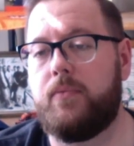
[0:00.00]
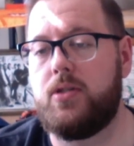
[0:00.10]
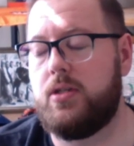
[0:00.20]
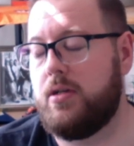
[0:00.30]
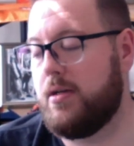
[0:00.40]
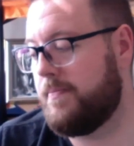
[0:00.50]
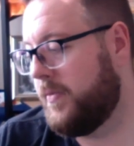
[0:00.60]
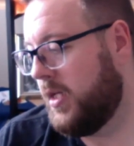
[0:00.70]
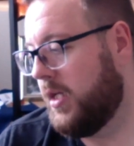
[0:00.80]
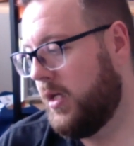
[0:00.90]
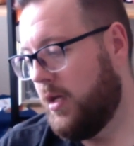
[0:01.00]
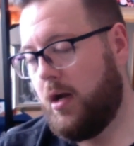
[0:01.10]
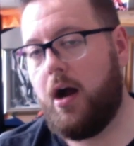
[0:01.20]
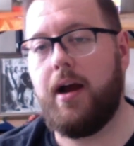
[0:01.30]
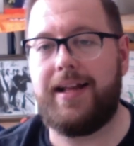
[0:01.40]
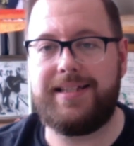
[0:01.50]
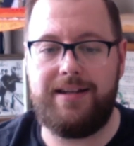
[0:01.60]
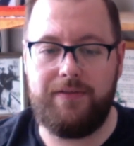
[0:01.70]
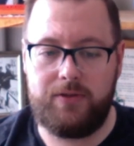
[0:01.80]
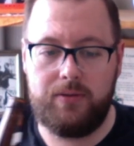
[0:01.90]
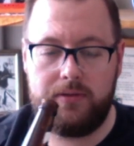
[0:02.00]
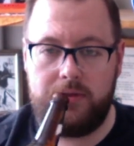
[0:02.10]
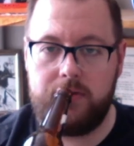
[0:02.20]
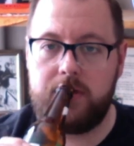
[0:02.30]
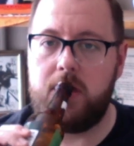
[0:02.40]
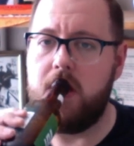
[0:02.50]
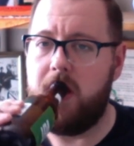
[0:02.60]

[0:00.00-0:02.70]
So, all right, that's enough Google news.